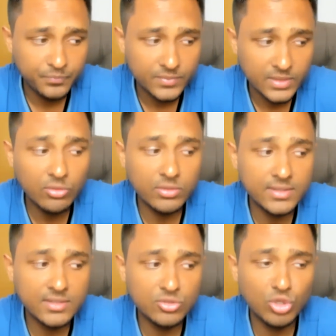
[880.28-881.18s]
Now,
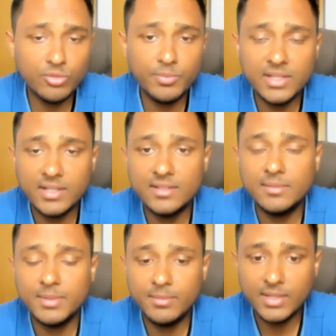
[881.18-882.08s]
it does not mean that
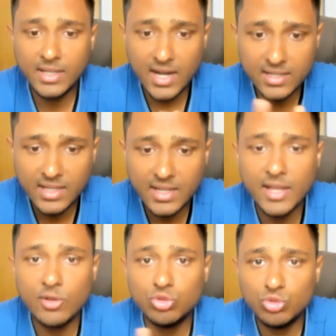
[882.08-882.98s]
the baby can't
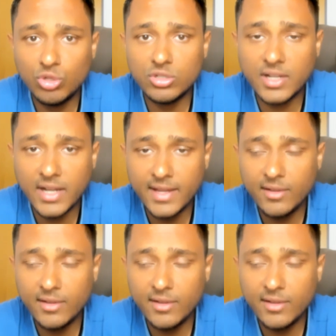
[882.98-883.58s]
cry or should not cry.